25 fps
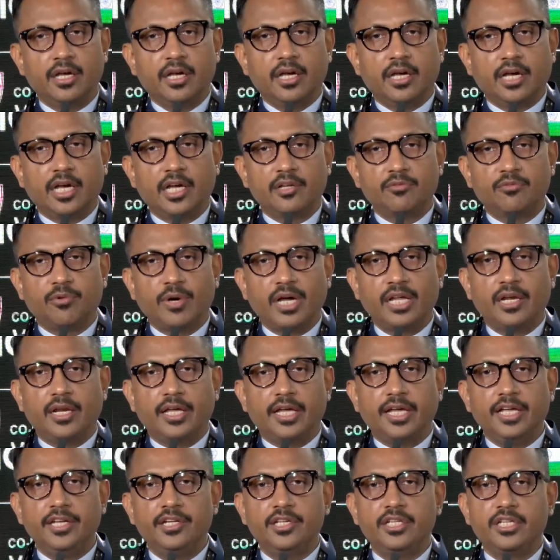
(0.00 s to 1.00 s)
And while
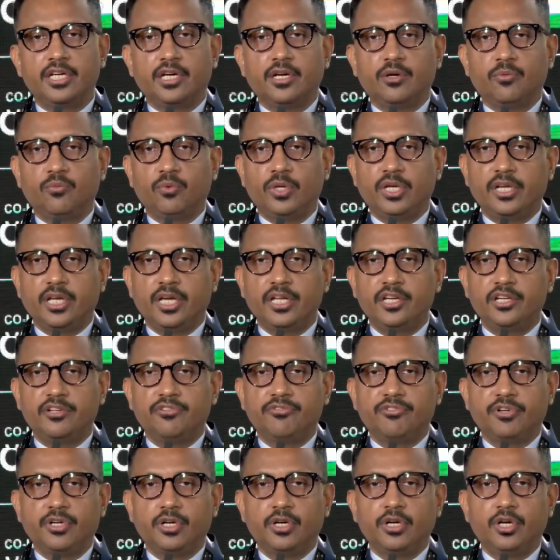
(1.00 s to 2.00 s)
India will
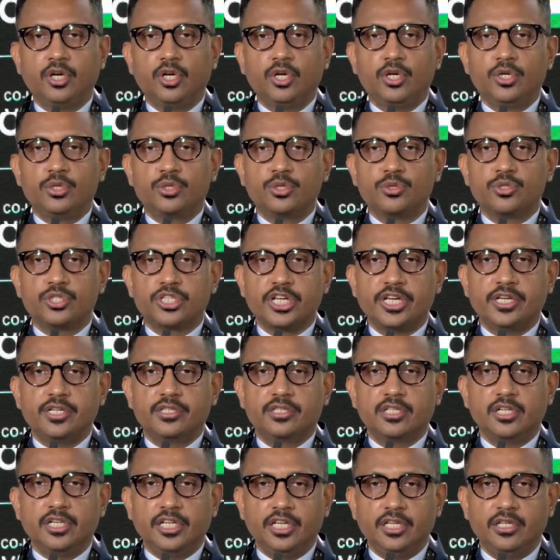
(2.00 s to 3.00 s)
endeavor to take
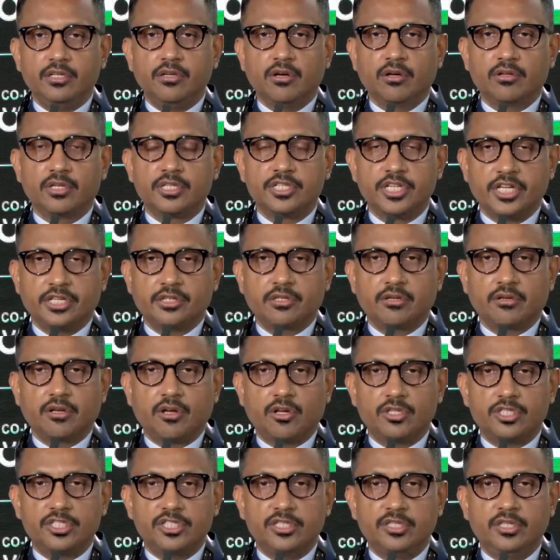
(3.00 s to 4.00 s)
the lead on
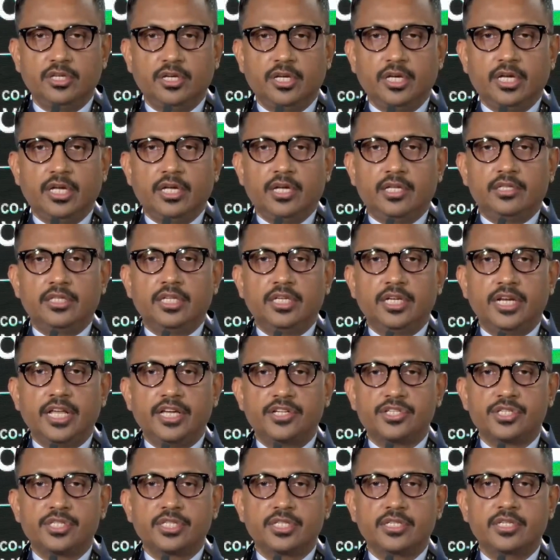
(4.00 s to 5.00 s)
technology, the
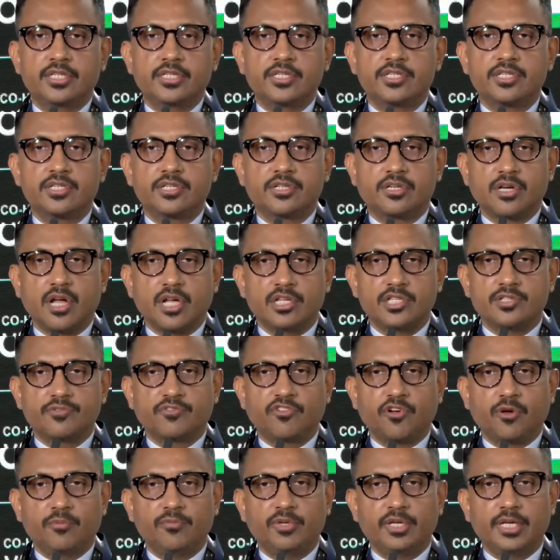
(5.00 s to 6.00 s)
nation is
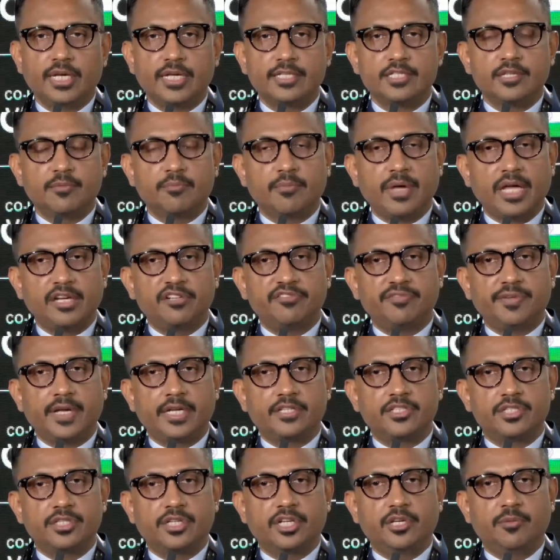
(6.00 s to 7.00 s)
transforming as a
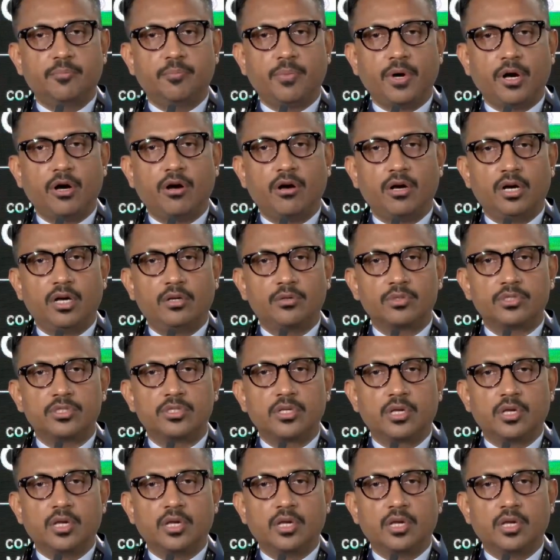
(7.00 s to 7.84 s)
manufacturing powerhouse.